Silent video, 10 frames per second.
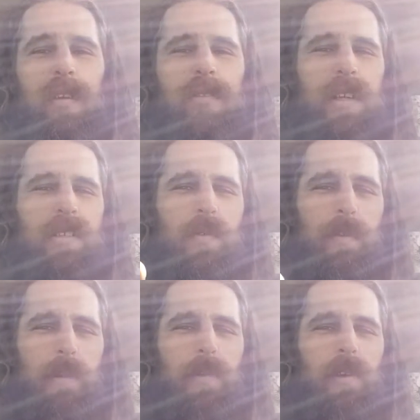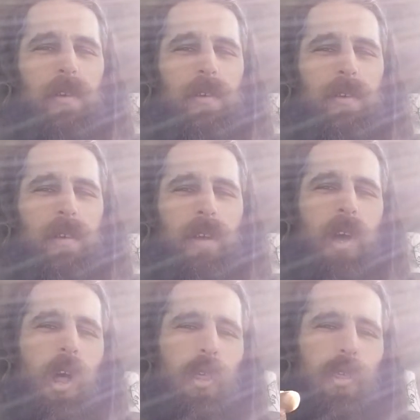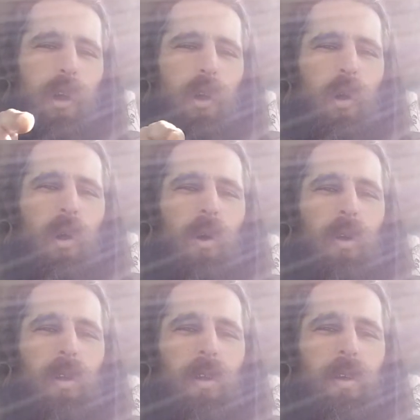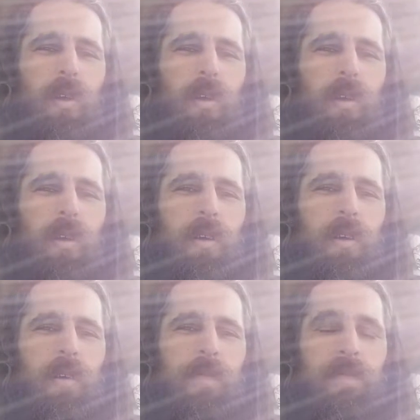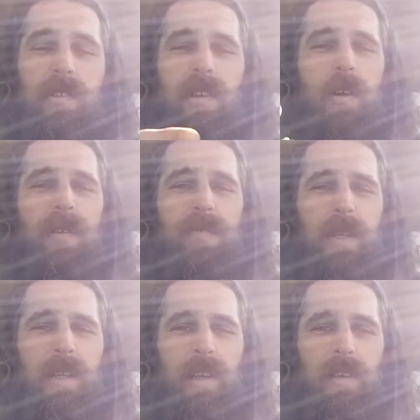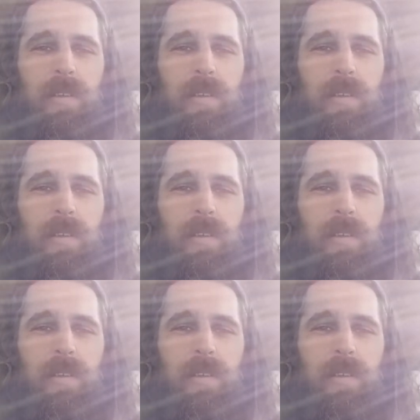just remember, the hole has always been there.